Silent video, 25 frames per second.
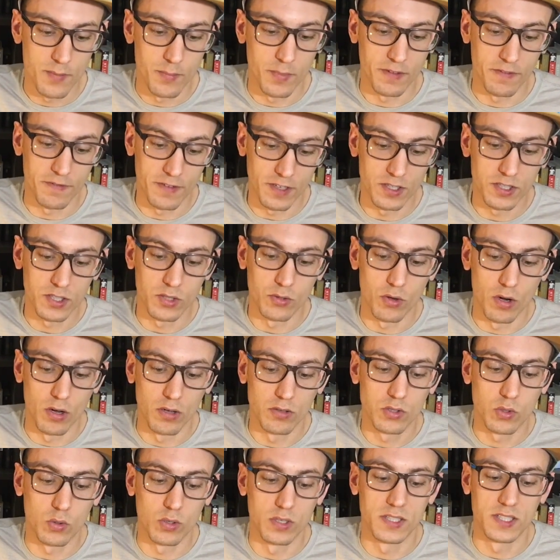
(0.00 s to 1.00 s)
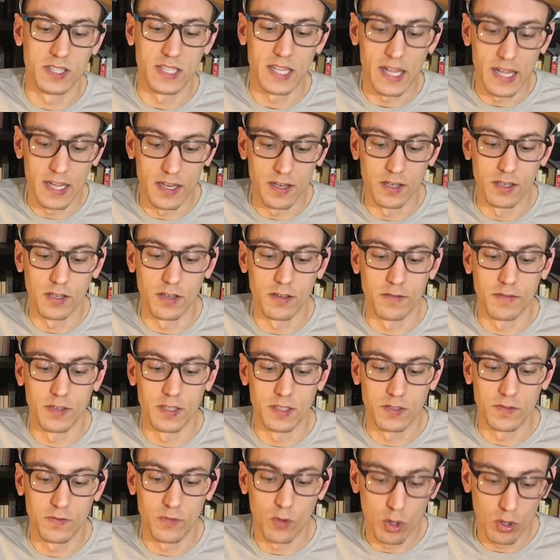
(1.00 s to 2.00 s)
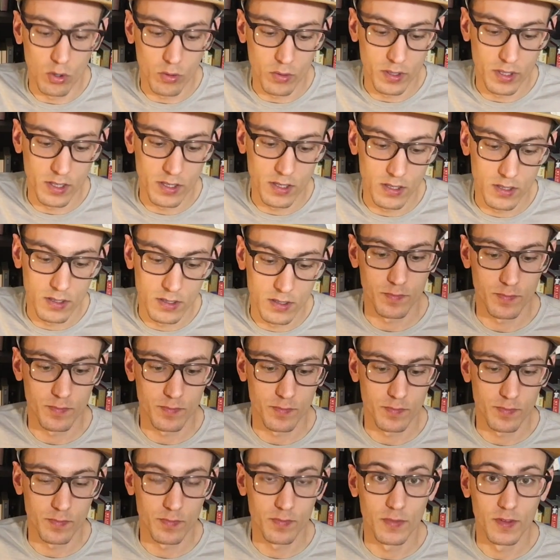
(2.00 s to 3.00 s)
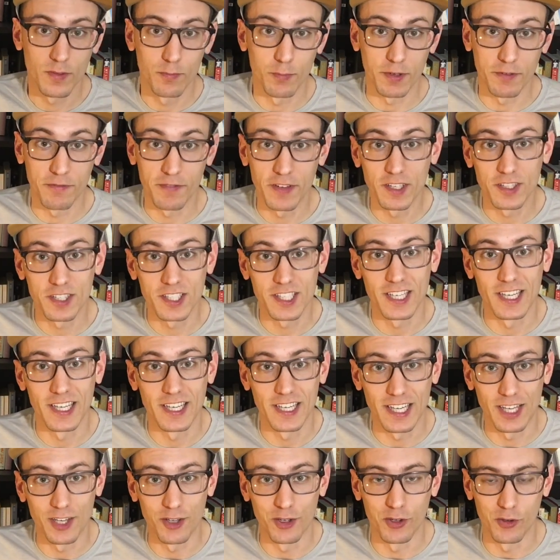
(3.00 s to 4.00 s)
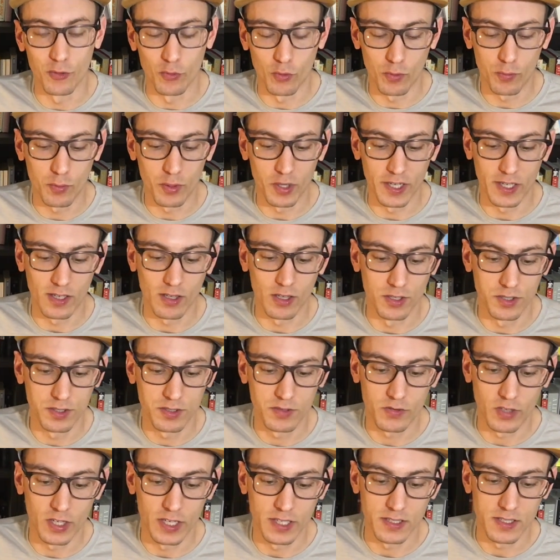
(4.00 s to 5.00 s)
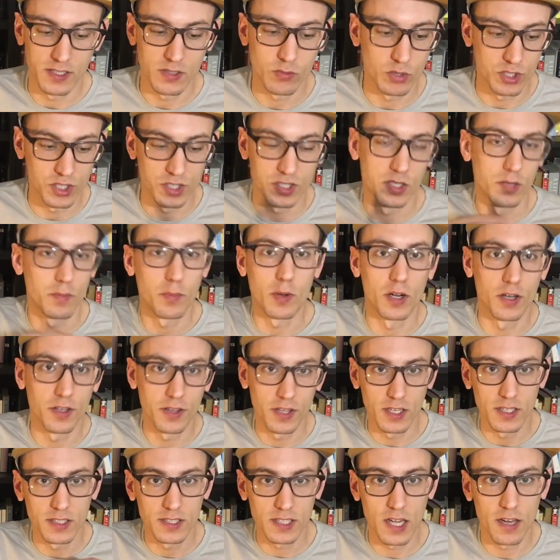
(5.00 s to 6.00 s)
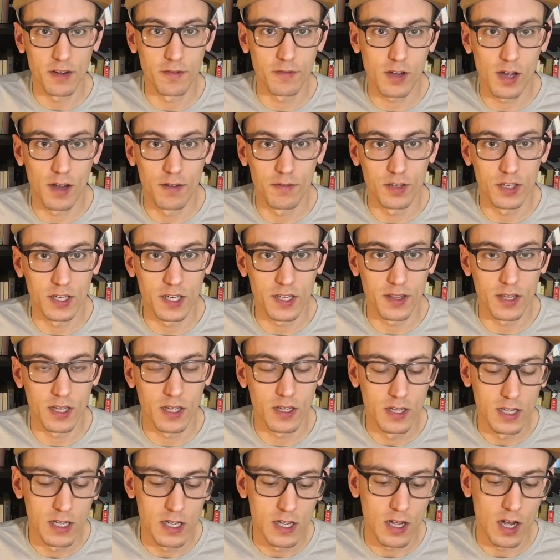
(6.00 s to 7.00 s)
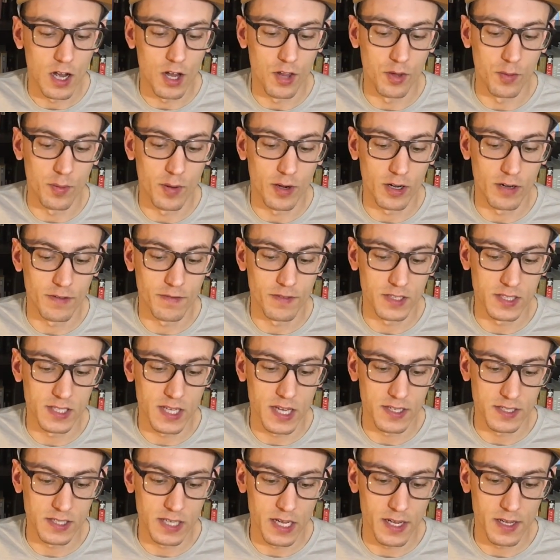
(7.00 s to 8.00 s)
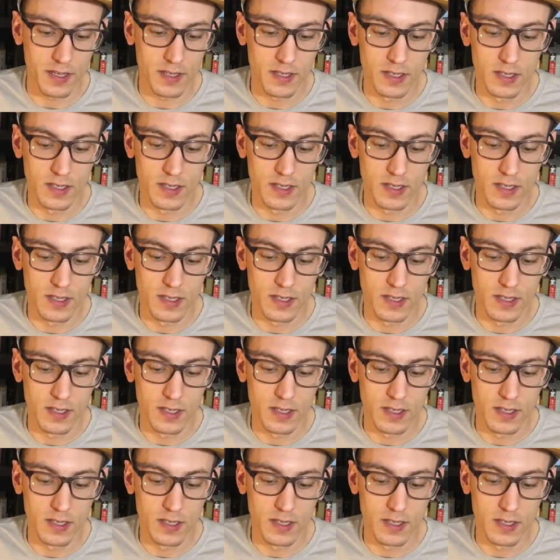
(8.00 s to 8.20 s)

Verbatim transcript: McPherson wrote towards the end of his foreword. McPherson and Yiyun were pretty close friends, which is a part that is kind of covered in the other part of this essay.